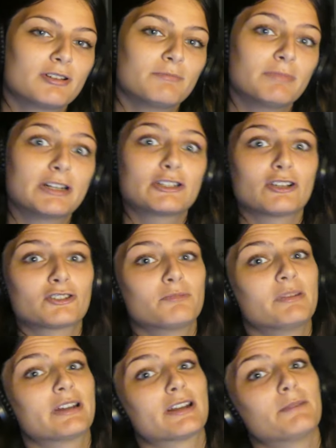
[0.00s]
but he's also
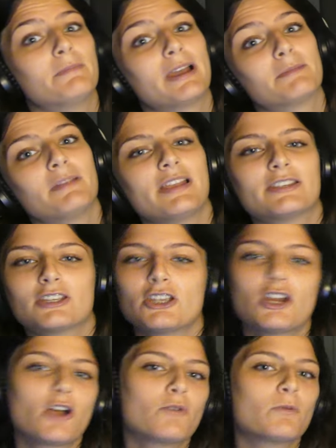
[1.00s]
been in a bad place. You
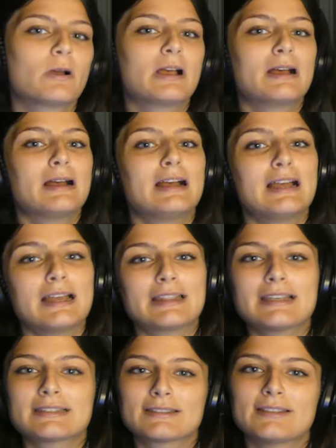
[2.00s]
know,
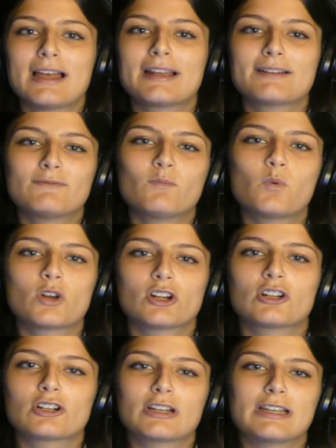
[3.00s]
this line of
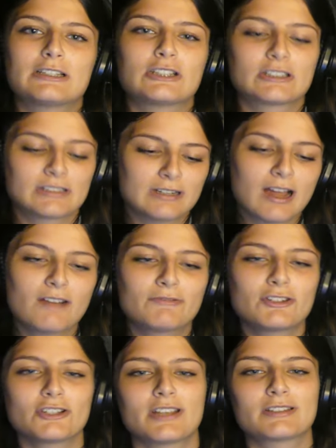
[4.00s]
work is just not
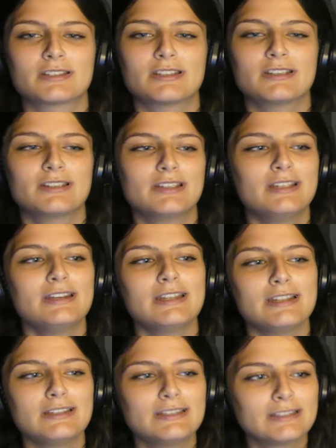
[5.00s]
for Jesse. He
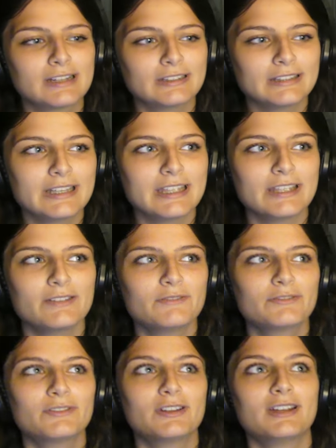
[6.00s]
needs to
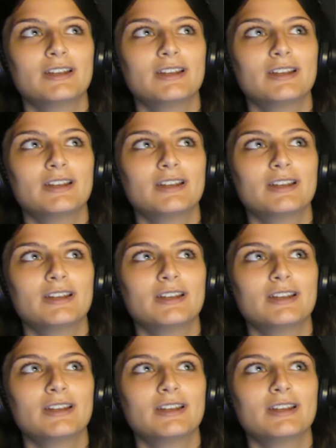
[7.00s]
leave.